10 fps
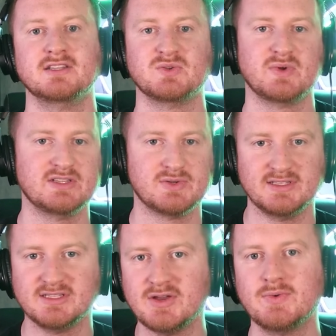And
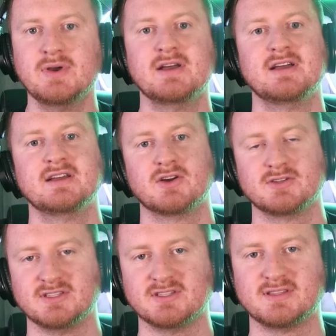2022,
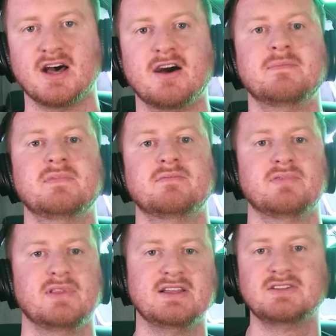hurts his thumb,
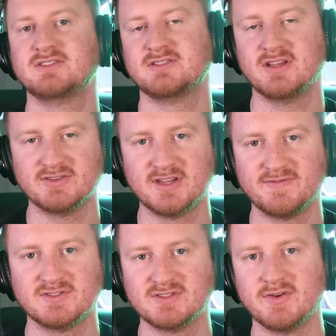plays, you know,
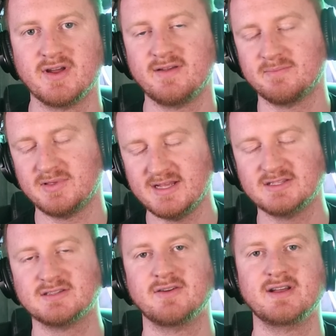suffers through it and
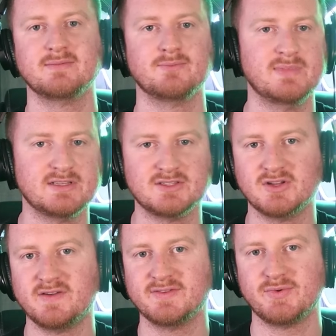plays through it,
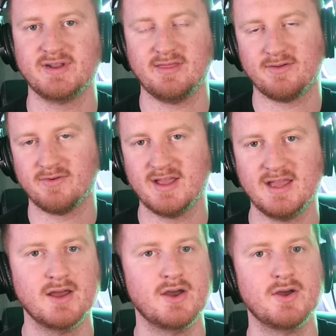misses all of
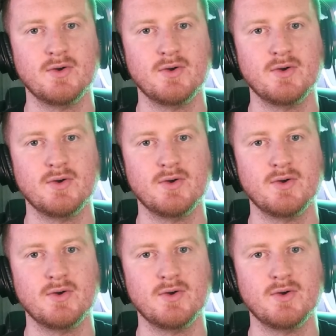23.